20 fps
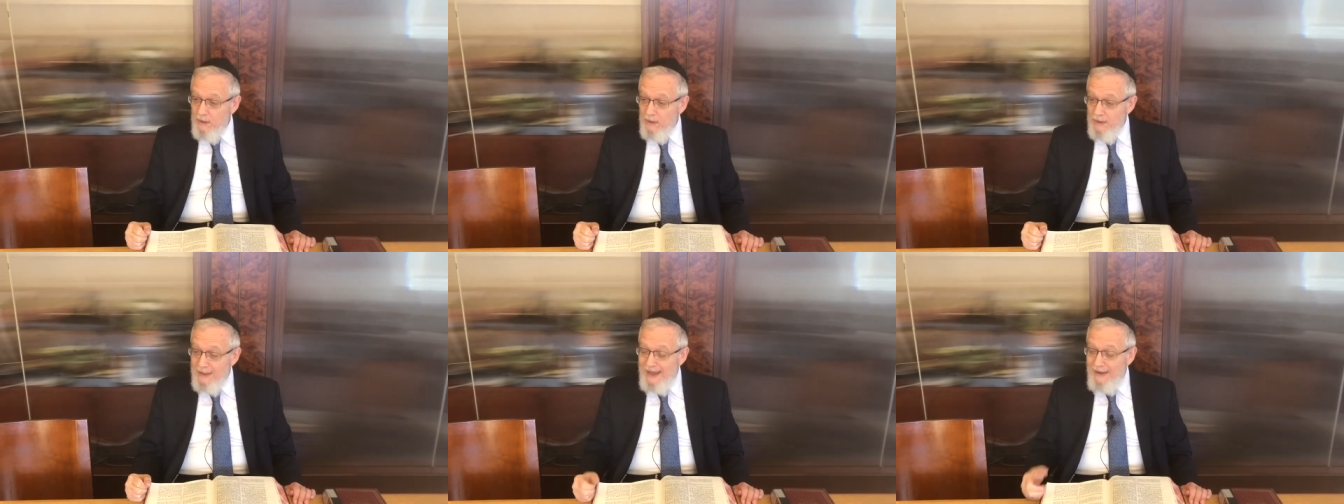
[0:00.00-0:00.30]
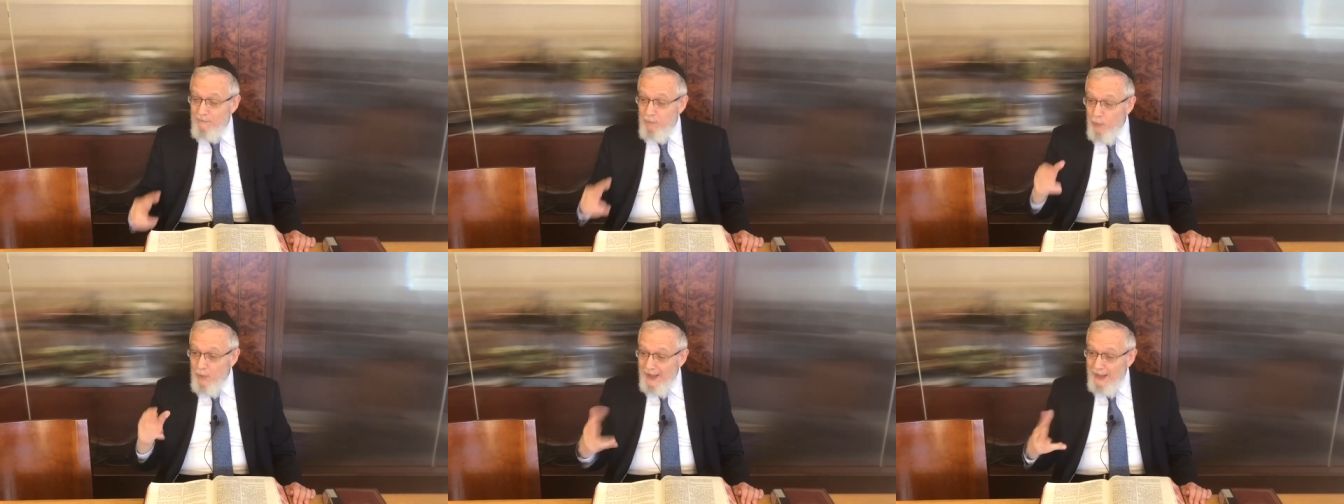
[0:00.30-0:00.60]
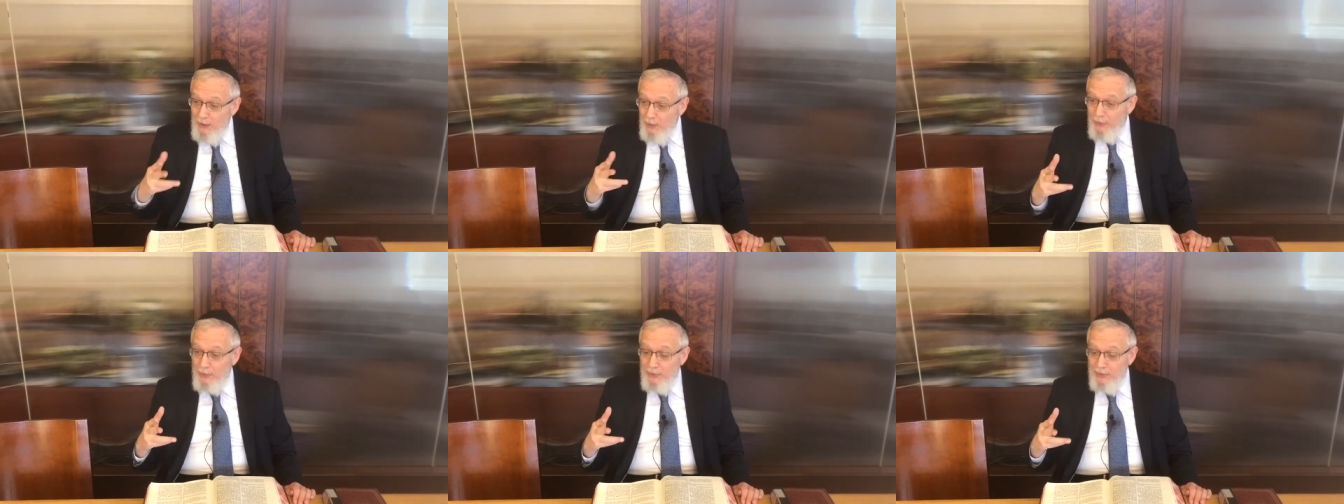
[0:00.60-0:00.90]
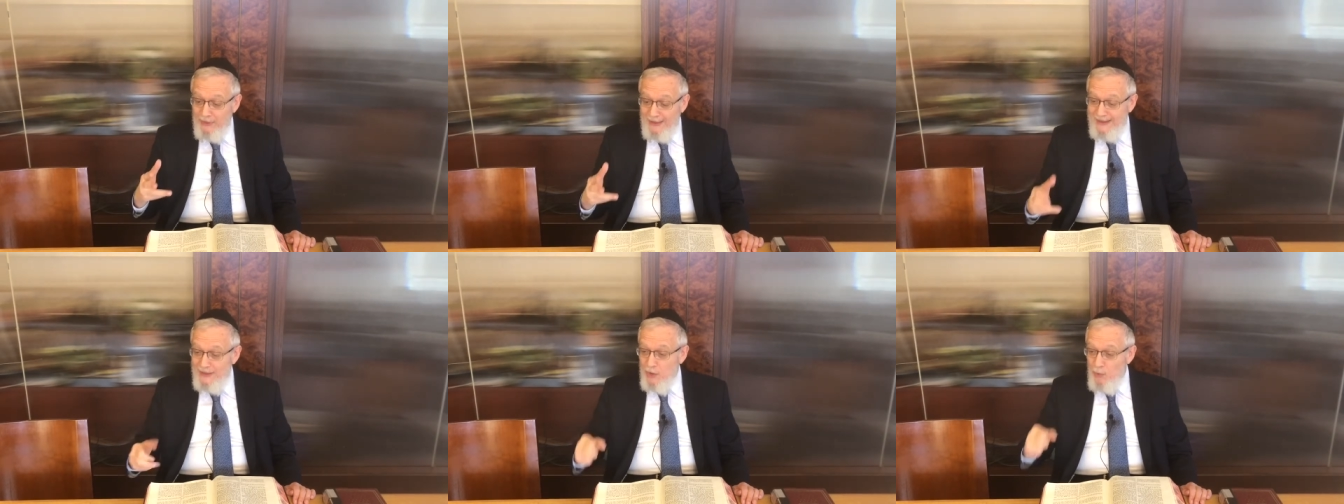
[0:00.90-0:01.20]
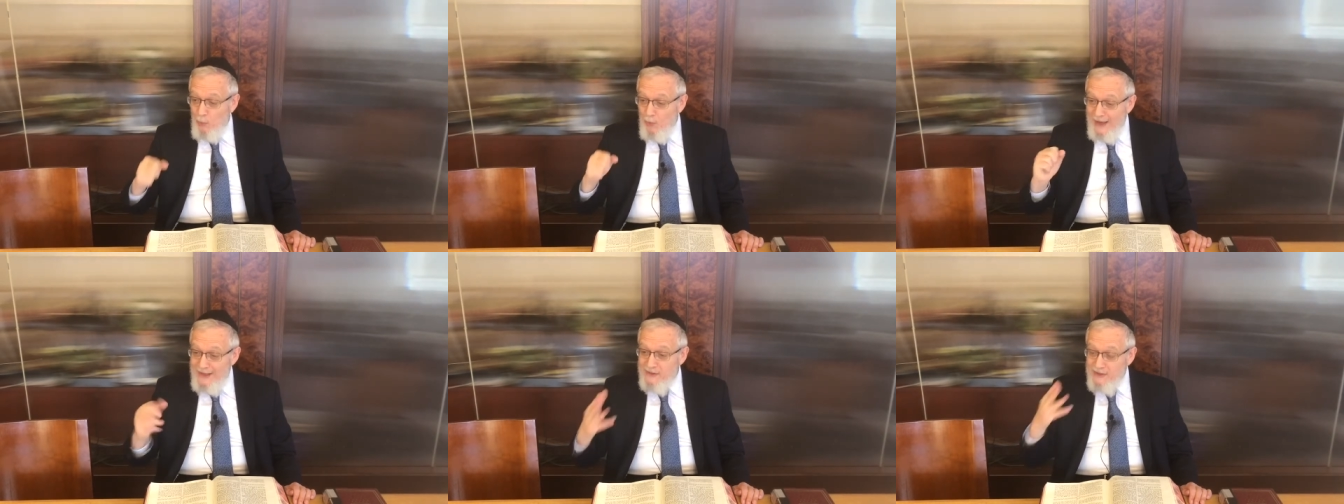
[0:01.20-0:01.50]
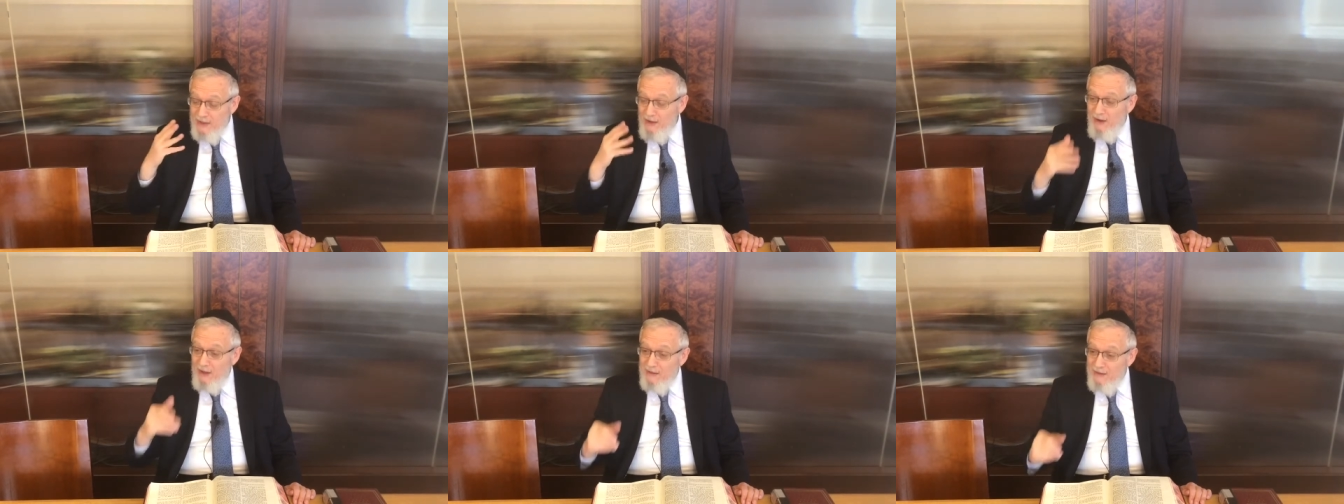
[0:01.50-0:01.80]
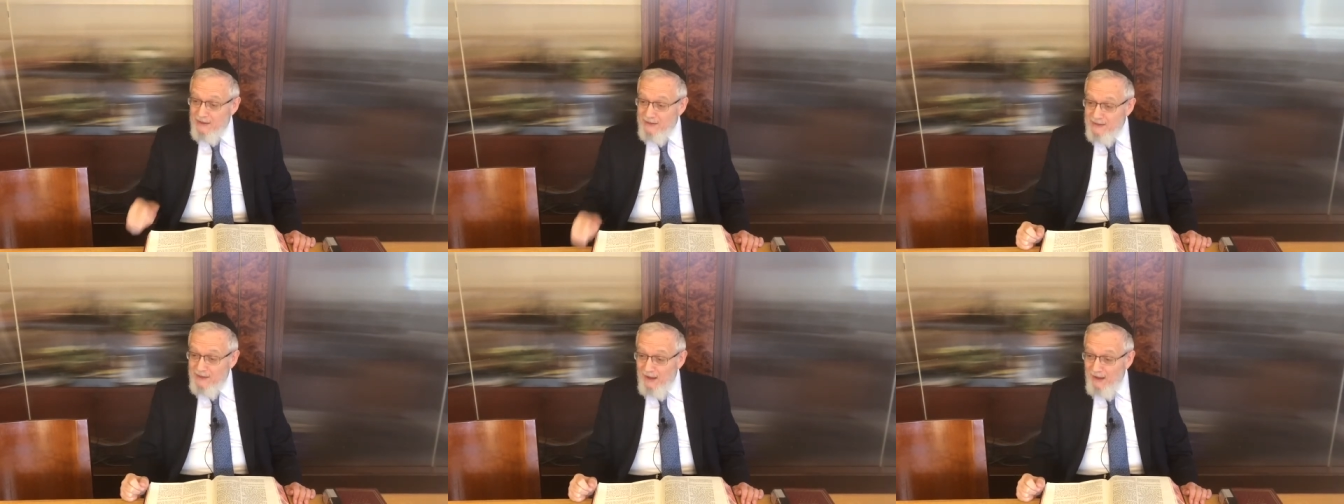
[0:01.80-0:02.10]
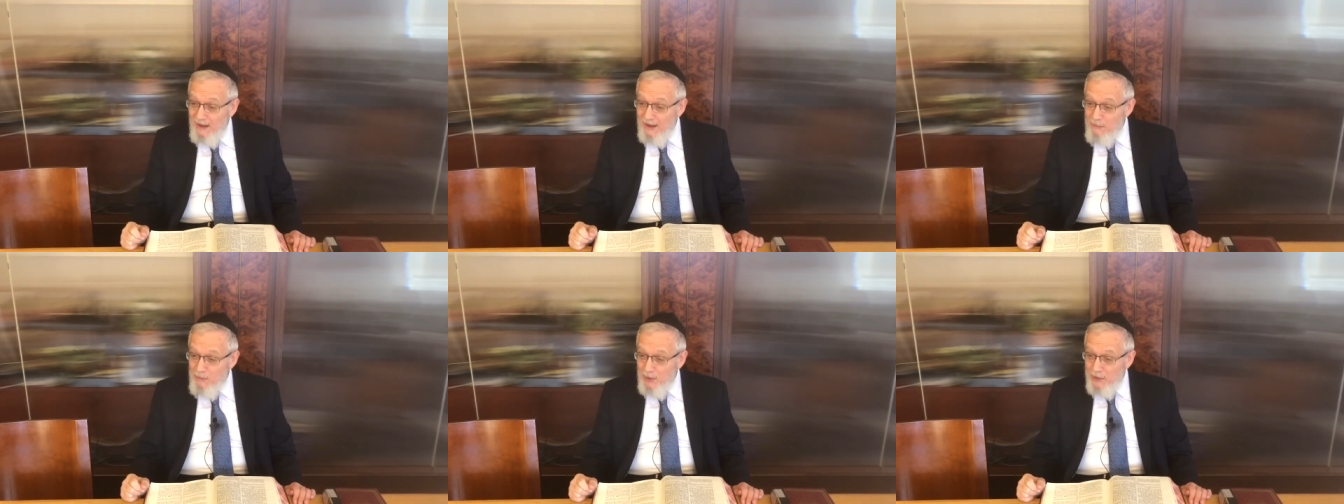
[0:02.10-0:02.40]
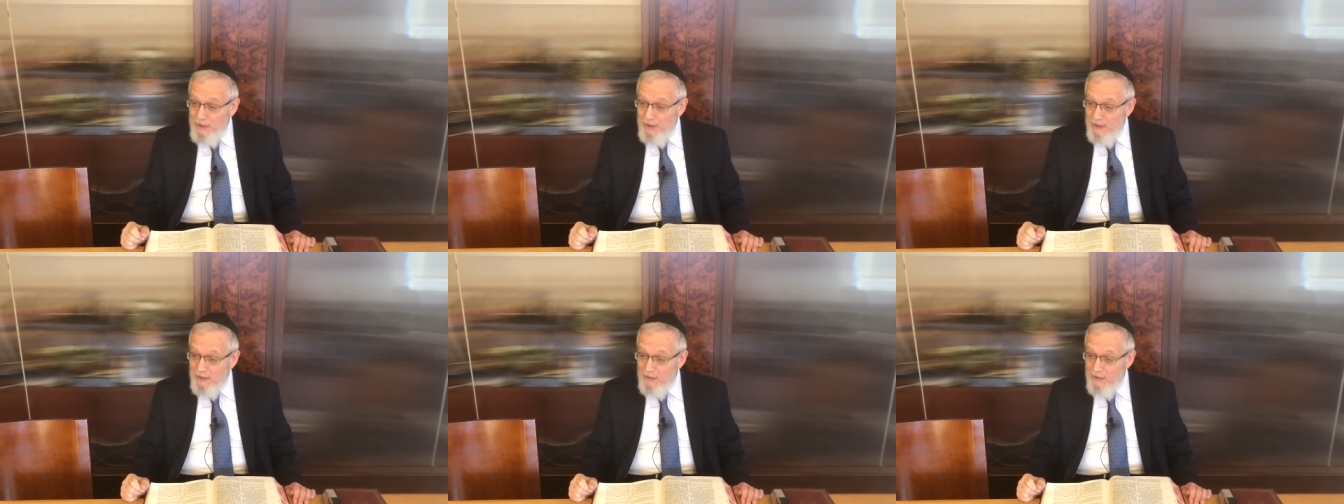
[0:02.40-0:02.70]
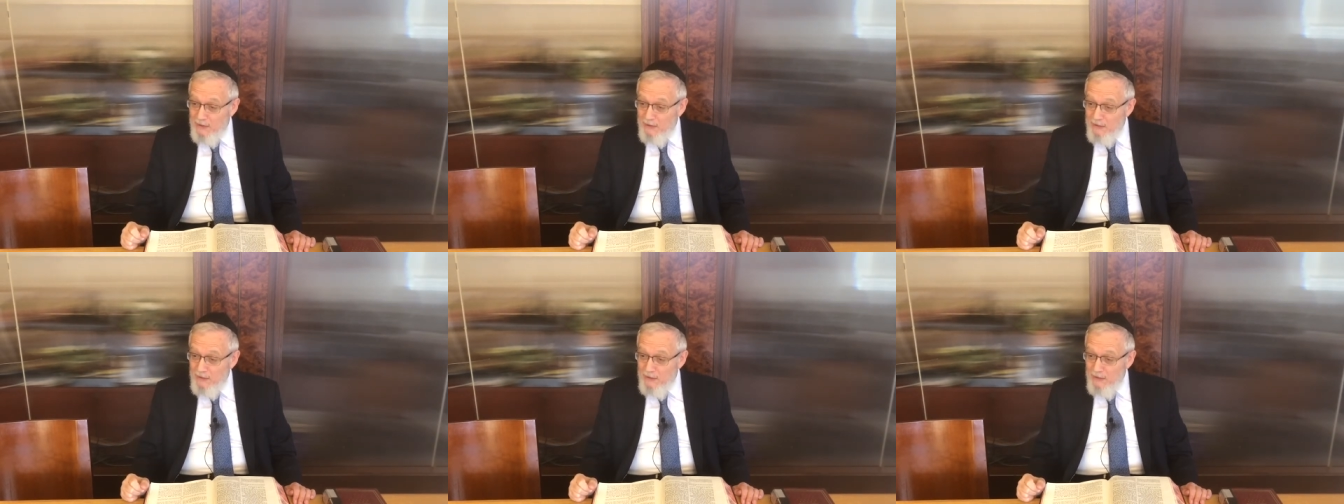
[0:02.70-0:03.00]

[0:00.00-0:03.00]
You have wealth and you waste God's time with it.